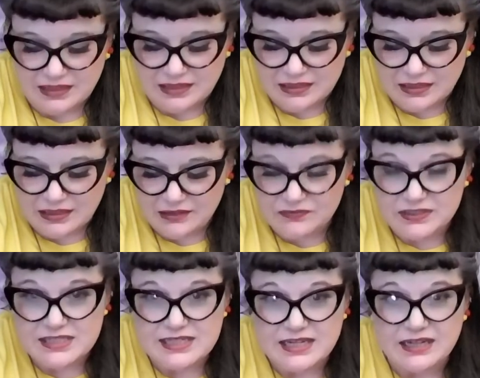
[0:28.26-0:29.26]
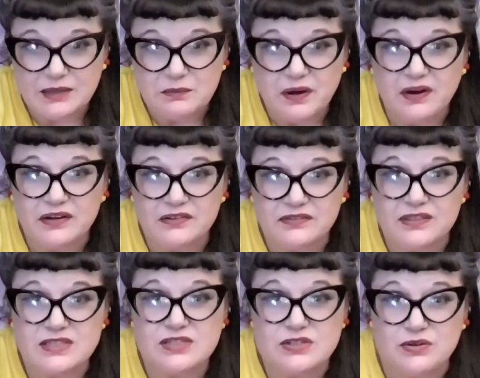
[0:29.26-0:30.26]
of the second part of this
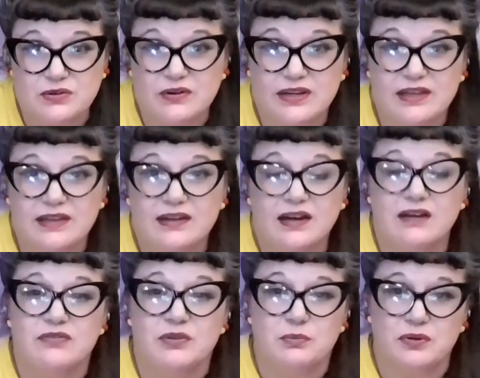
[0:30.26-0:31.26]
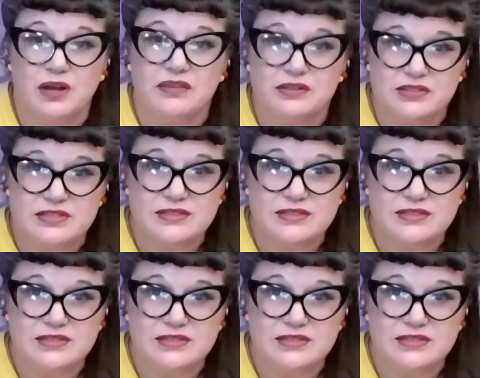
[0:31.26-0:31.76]
story of the brothers,